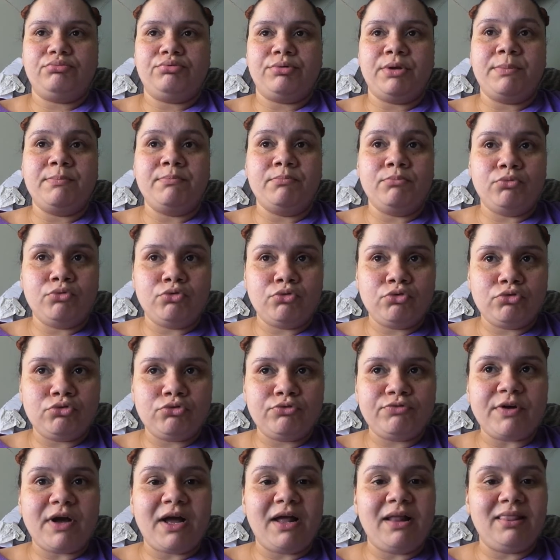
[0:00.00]

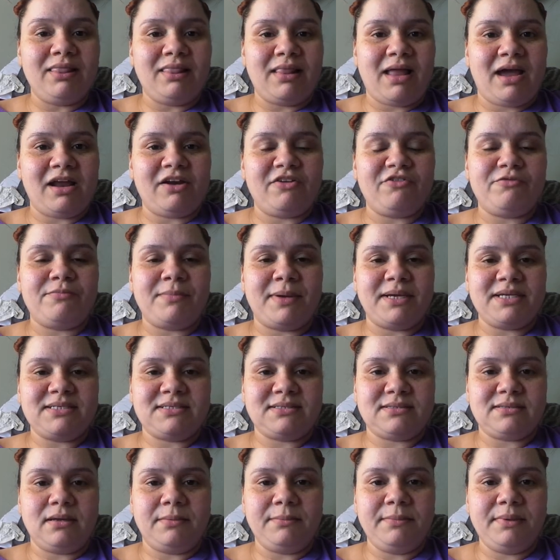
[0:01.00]
remove a lot of my
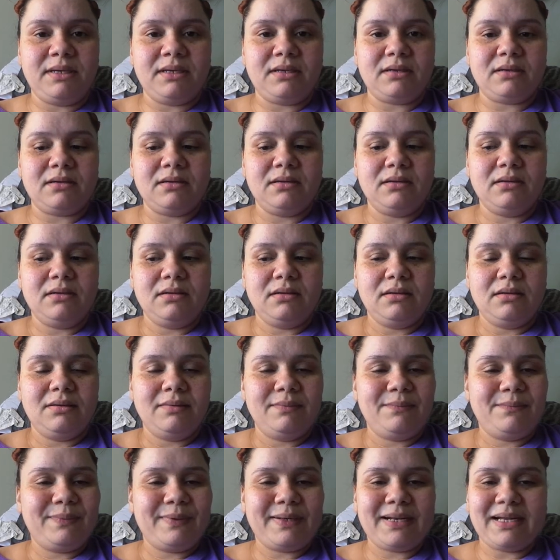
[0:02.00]
stomach,
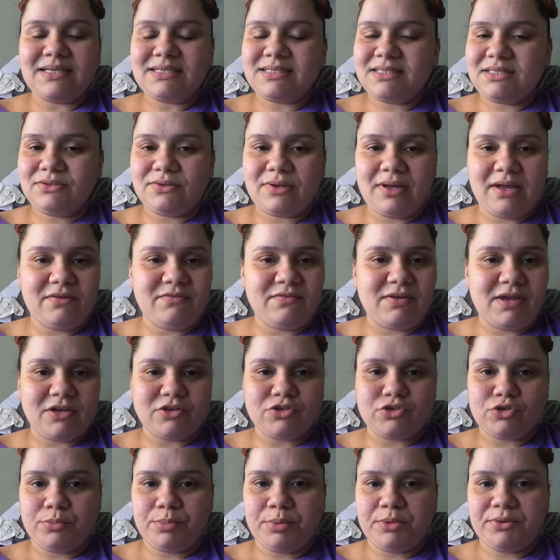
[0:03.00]
but I still have
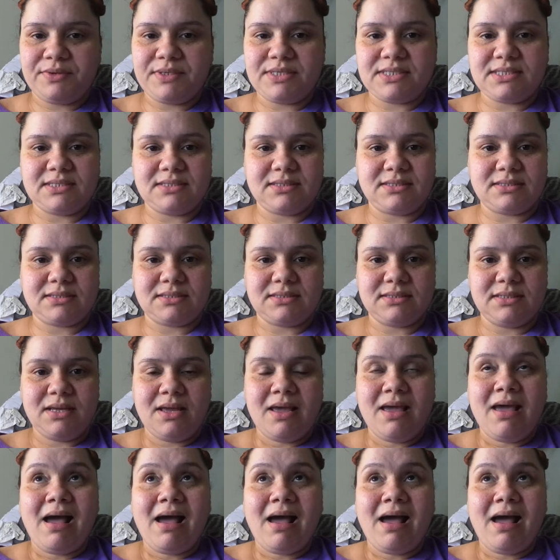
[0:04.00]
gastroparesis.